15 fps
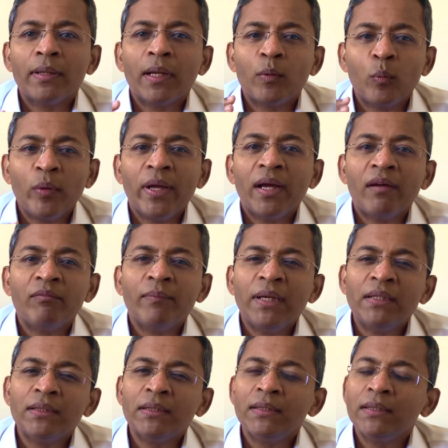that we have
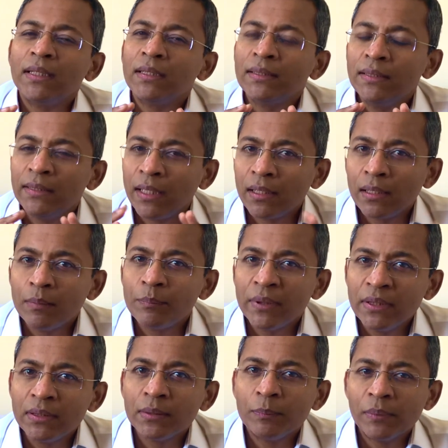mentioned just general
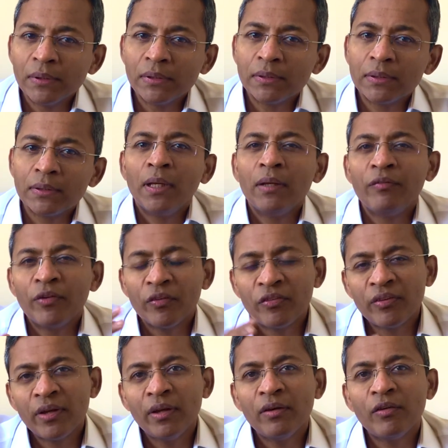principles. If your
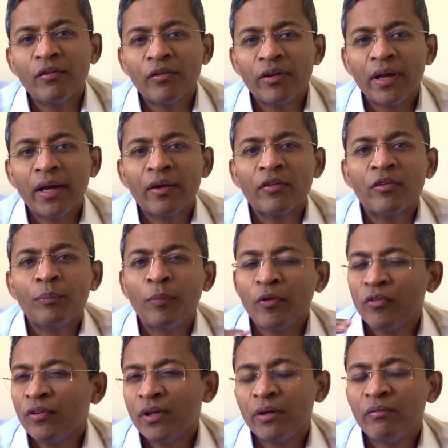skin reacts
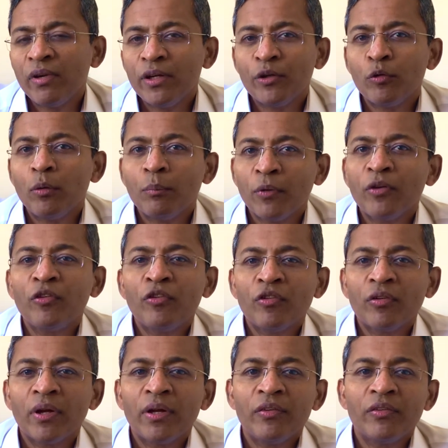positively to a
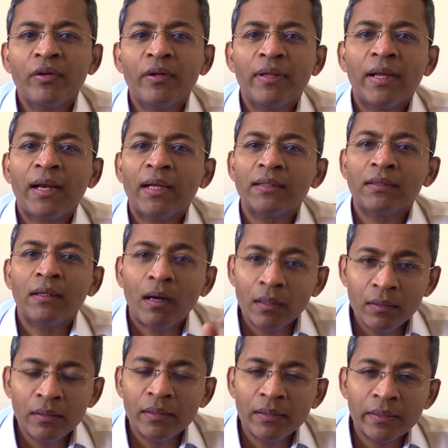moisturizer that has other
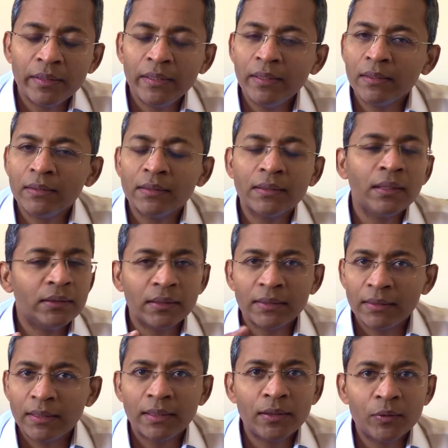ingredients, just
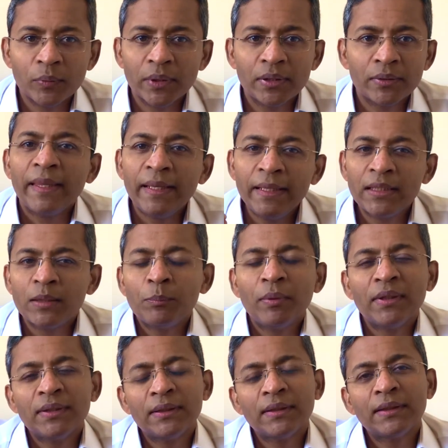stick to it. Each
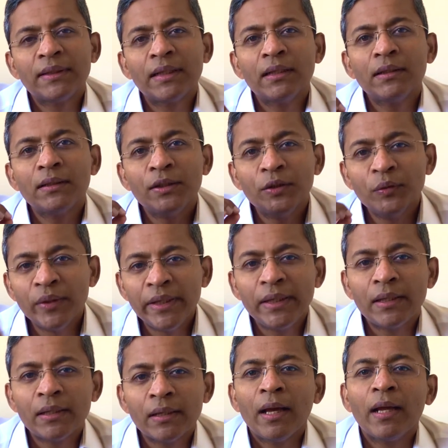person's skin is
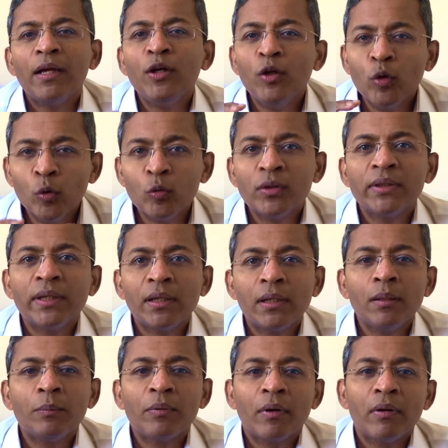unique and no single
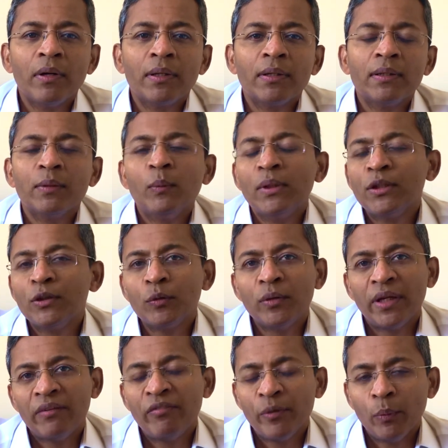product will suit
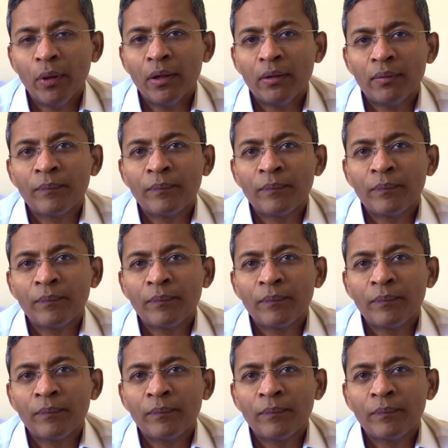everyone.